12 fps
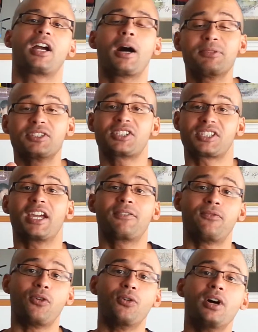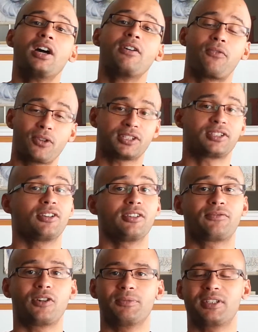I'm just thankful for the cellular
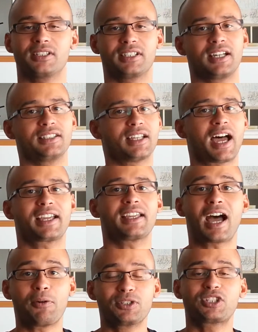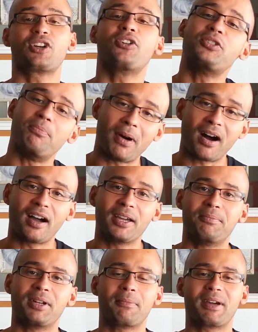phone because as I, I would show you
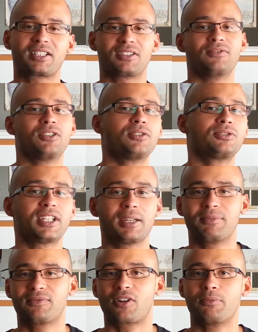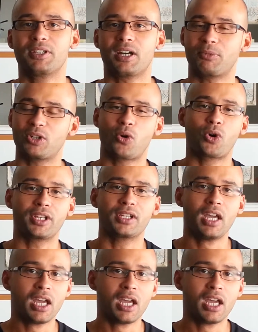mine, but I'm actually videotaping from it. I'm recording.